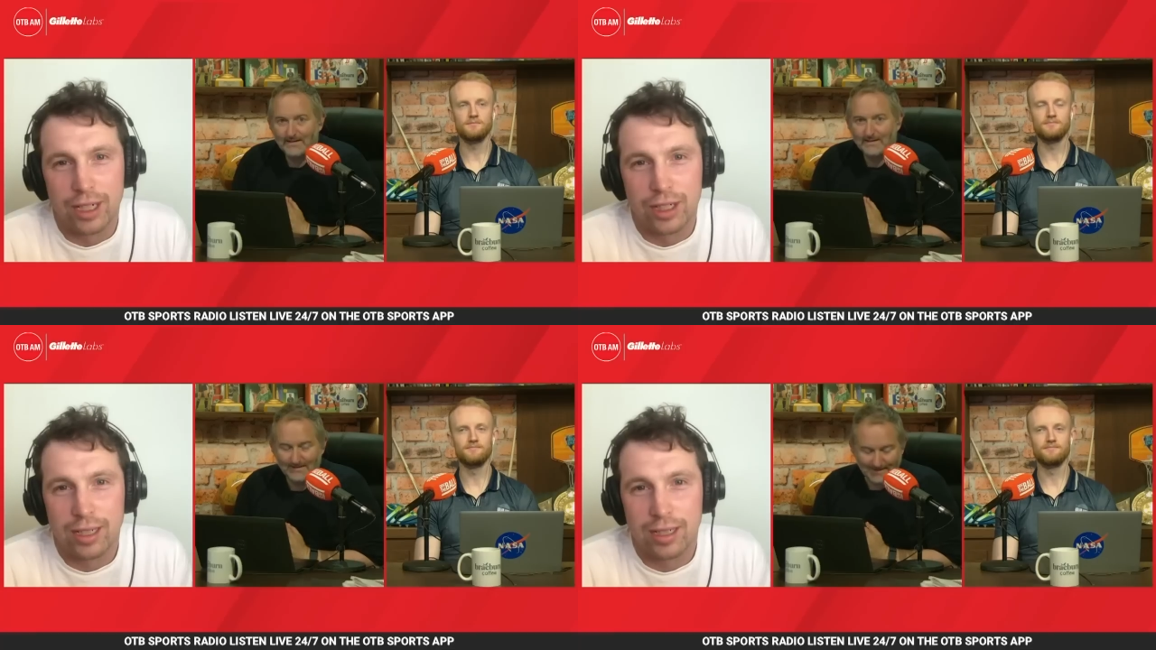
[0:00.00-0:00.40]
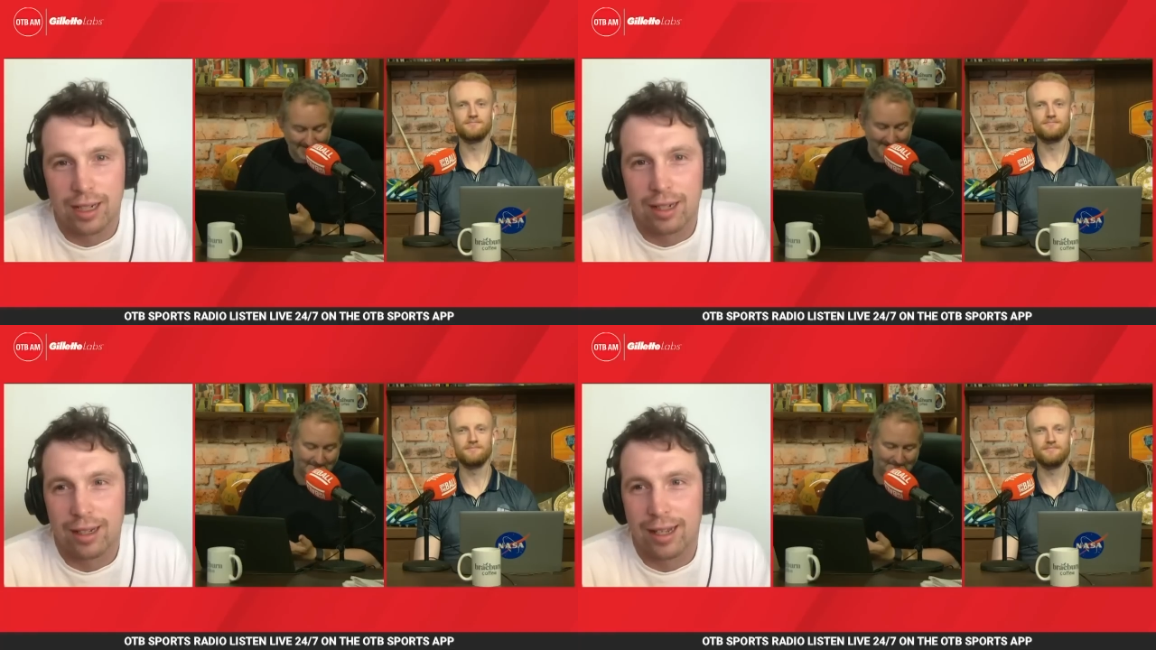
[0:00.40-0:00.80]

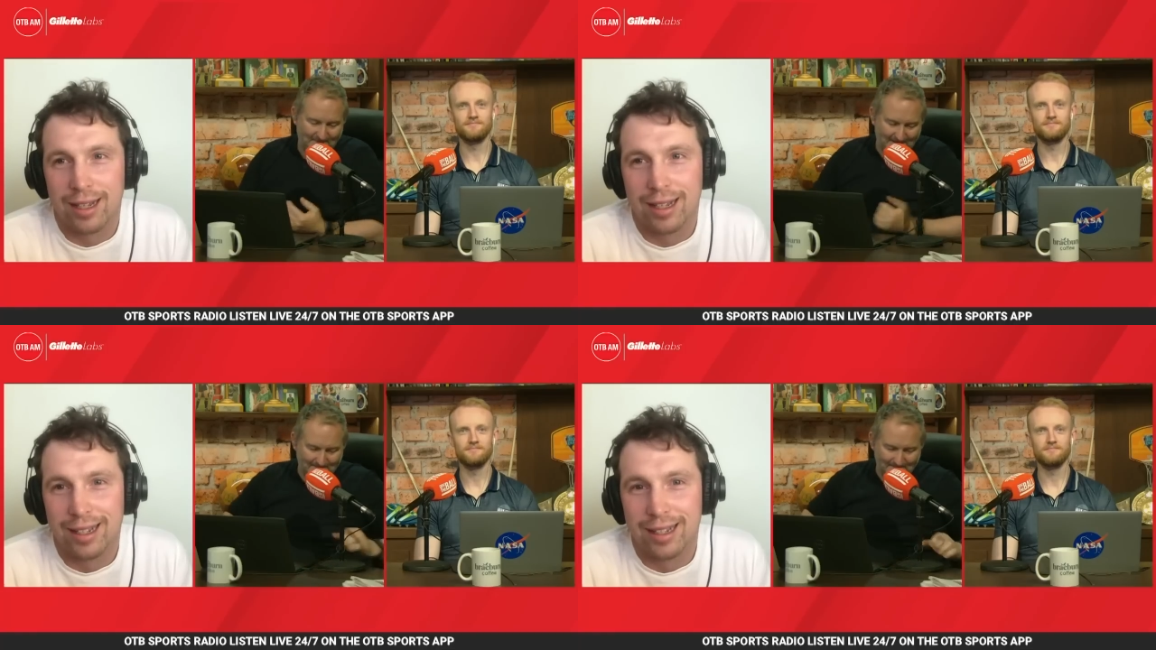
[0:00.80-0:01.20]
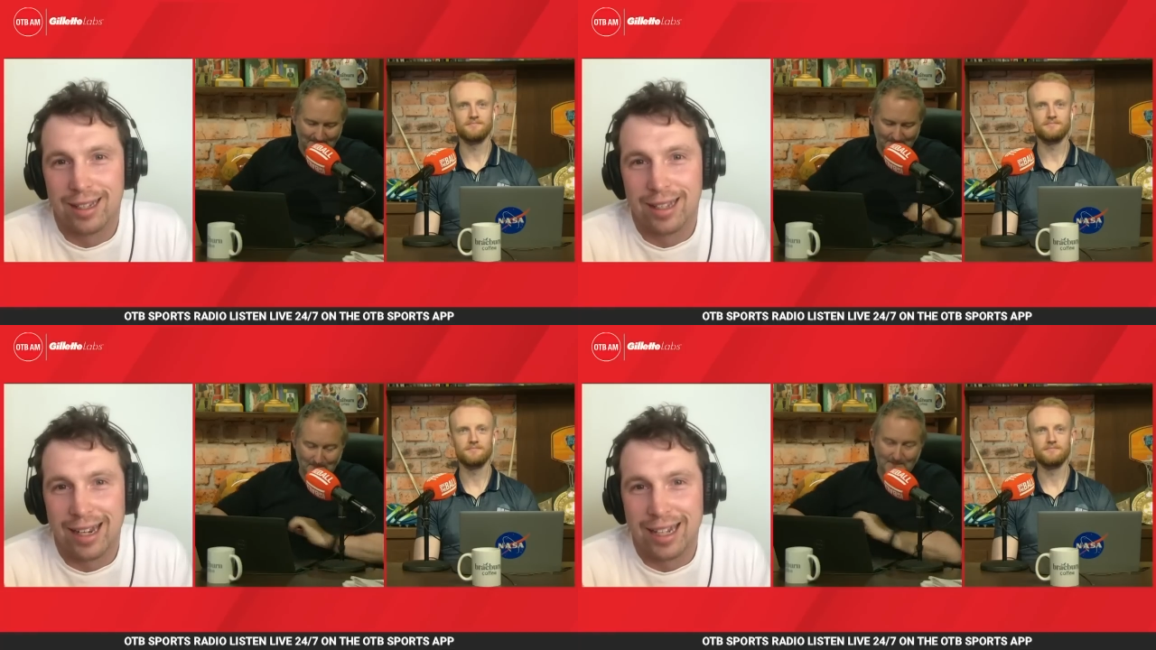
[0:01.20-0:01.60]
Speaker 1: interesting, yeah, uh,
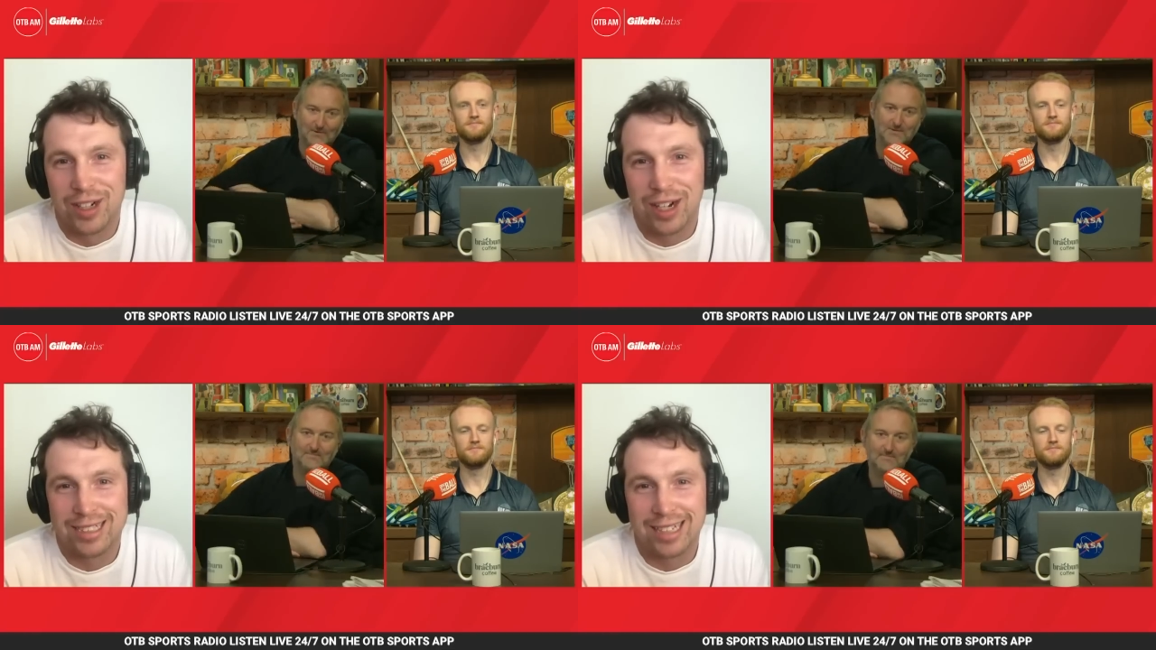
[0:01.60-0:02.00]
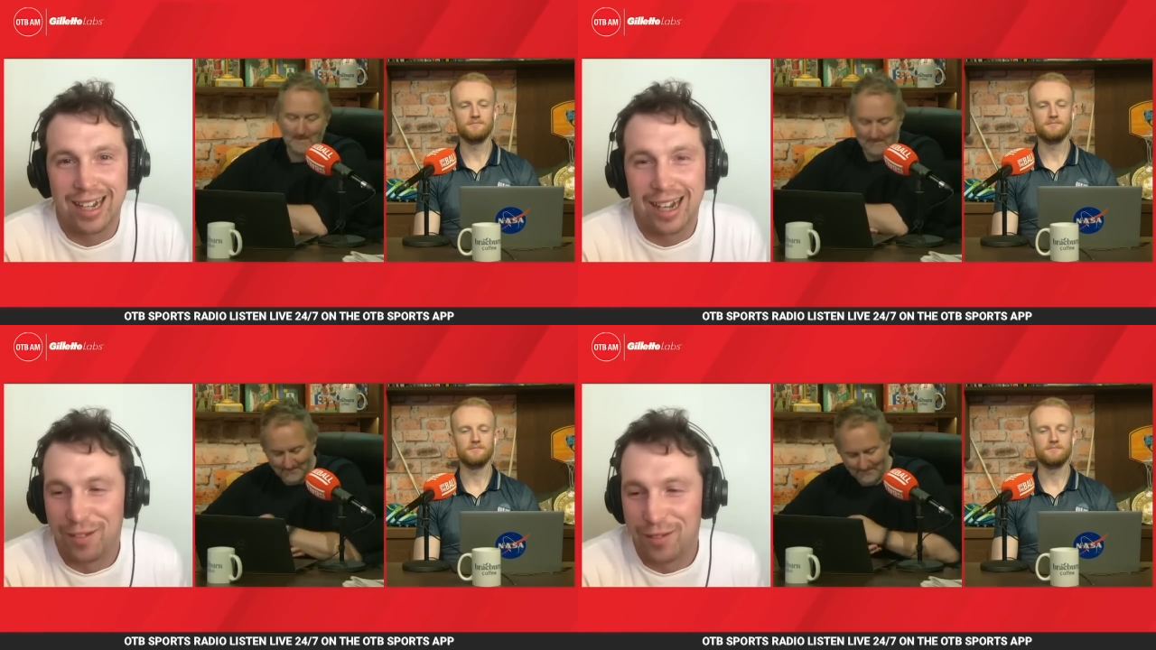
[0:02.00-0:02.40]
yeah. Well, an
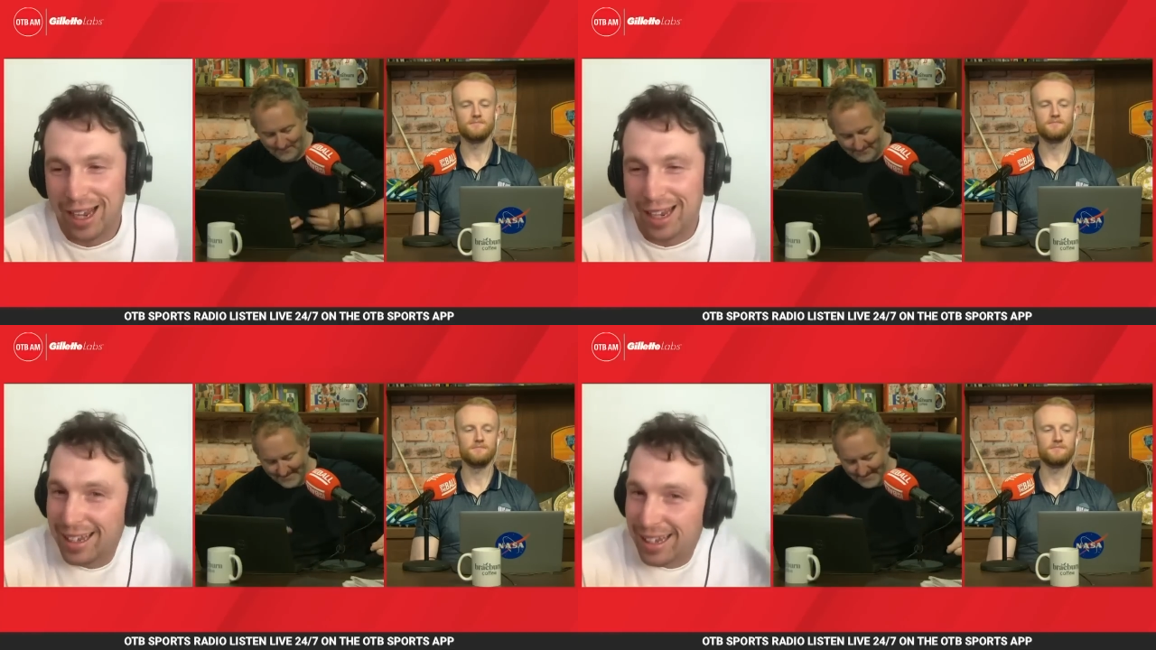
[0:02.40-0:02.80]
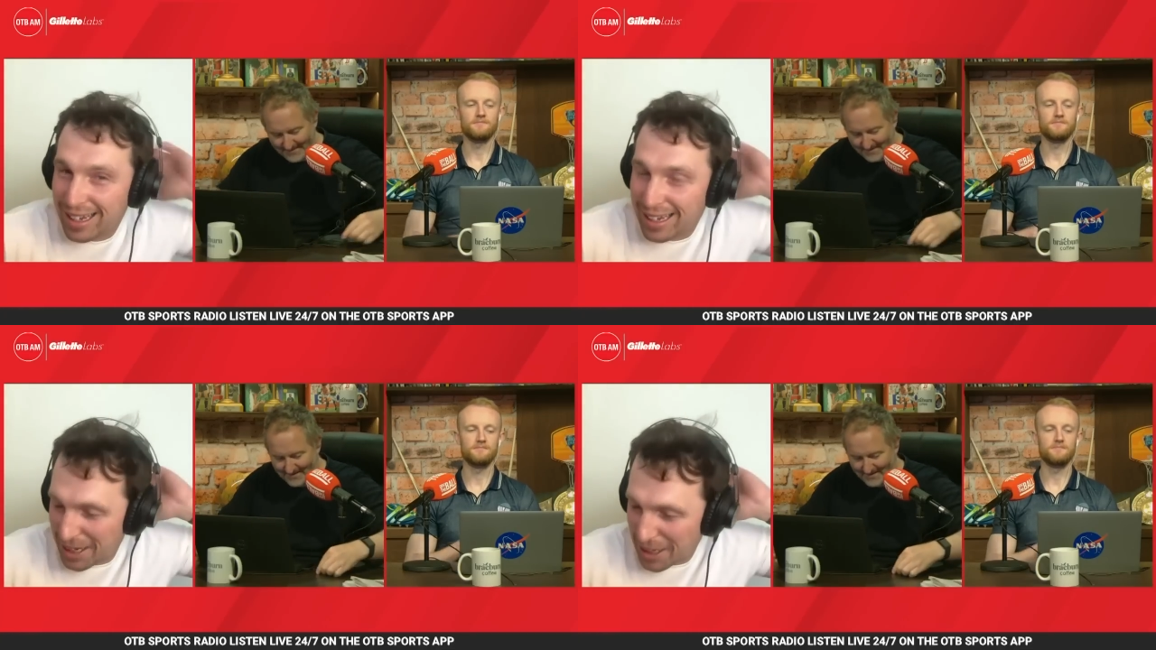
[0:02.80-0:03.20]
interesting kind of, like,
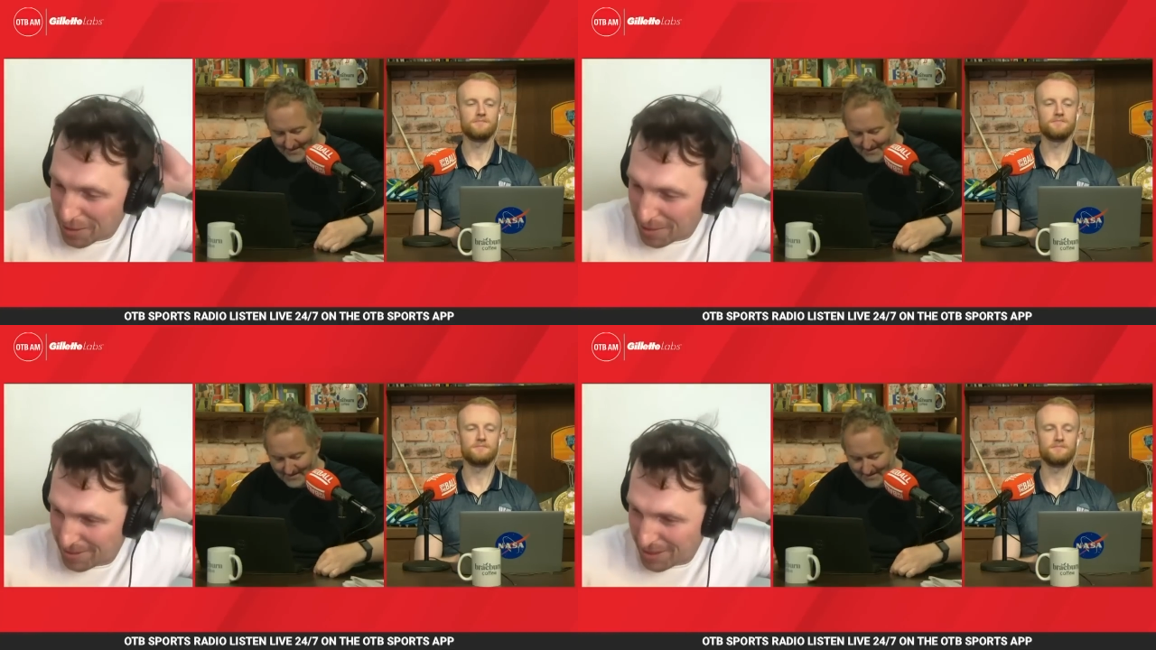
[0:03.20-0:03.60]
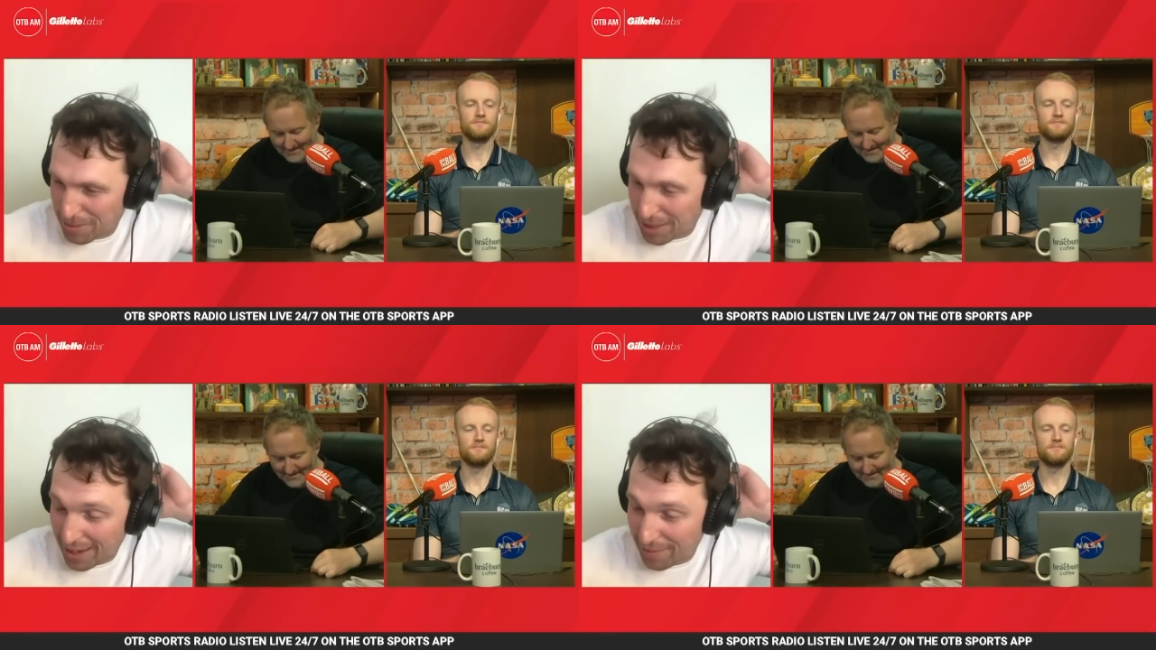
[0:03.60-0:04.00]
you know,
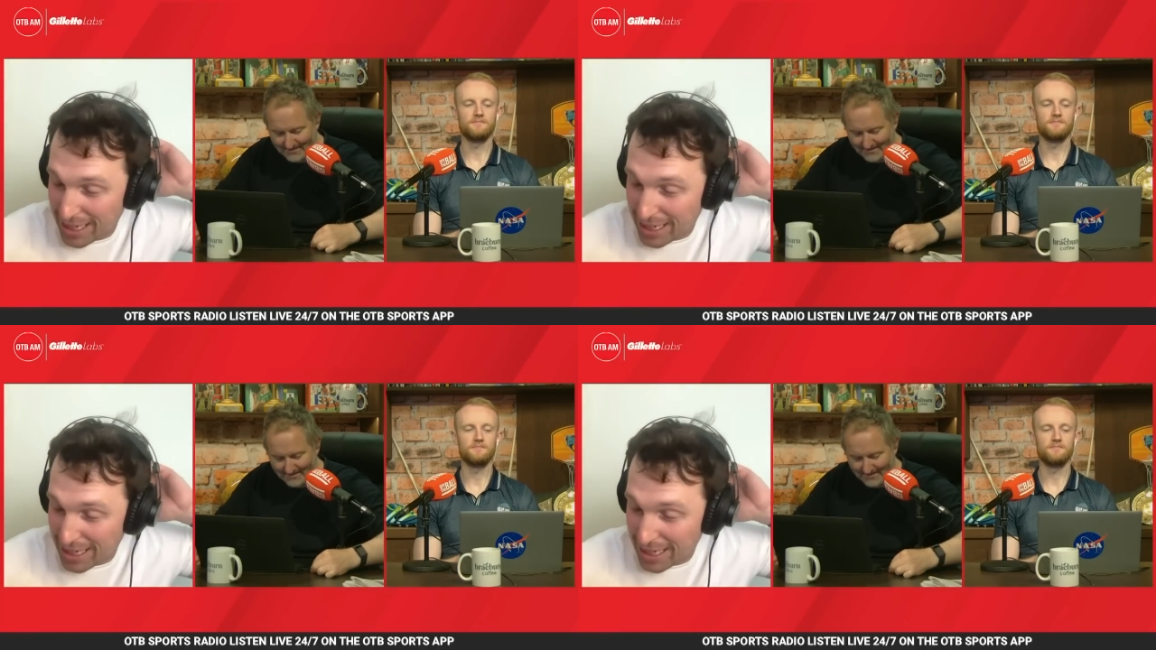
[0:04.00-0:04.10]
something.